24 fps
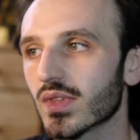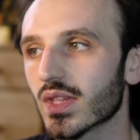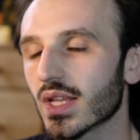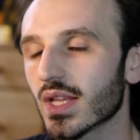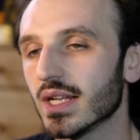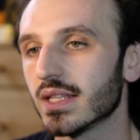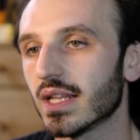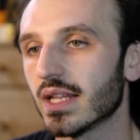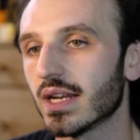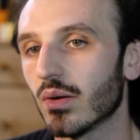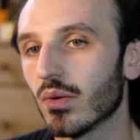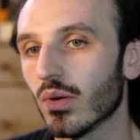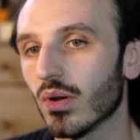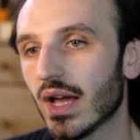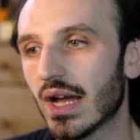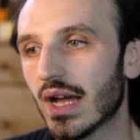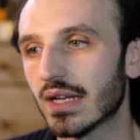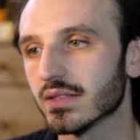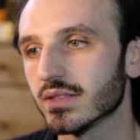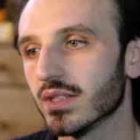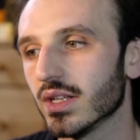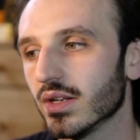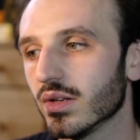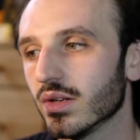and then I will
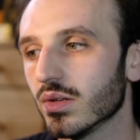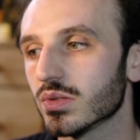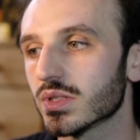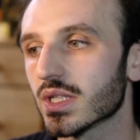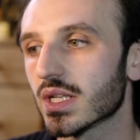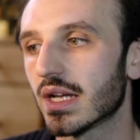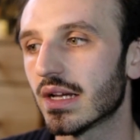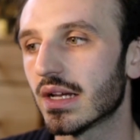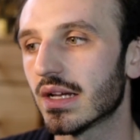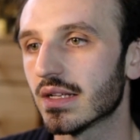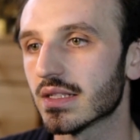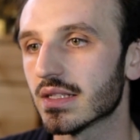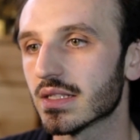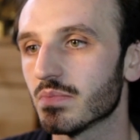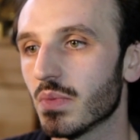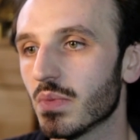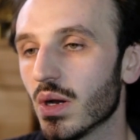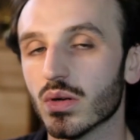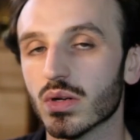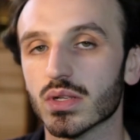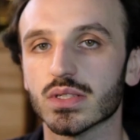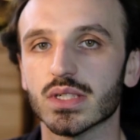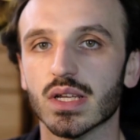add those as bonus